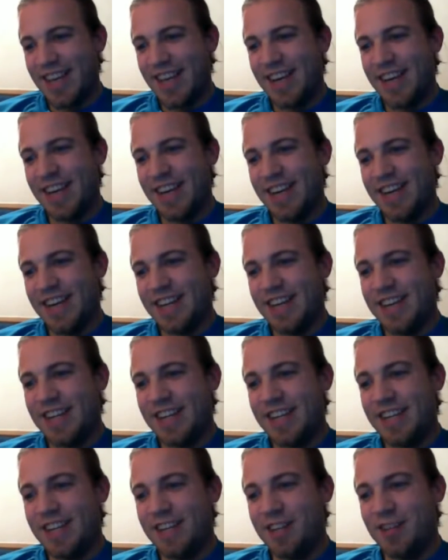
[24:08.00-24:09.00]

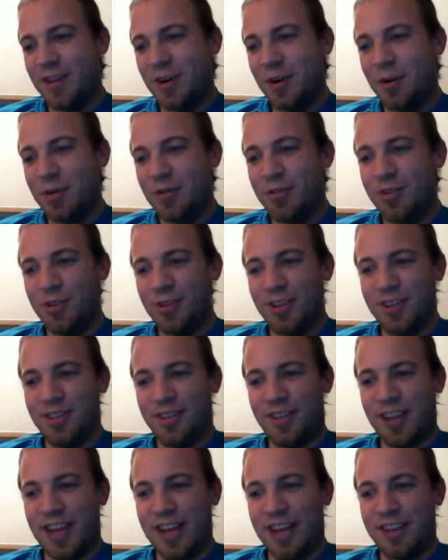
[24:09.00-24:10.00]
Uh, Solus
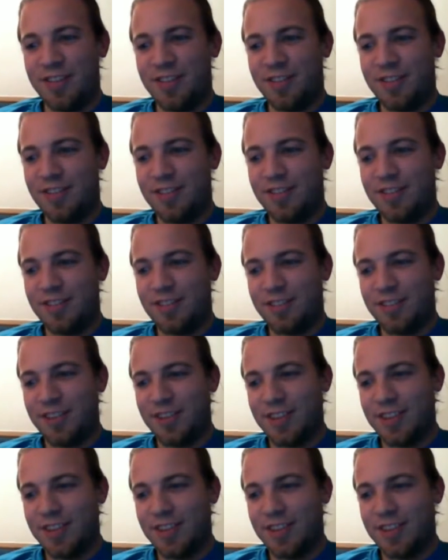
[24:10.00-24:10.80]
asks,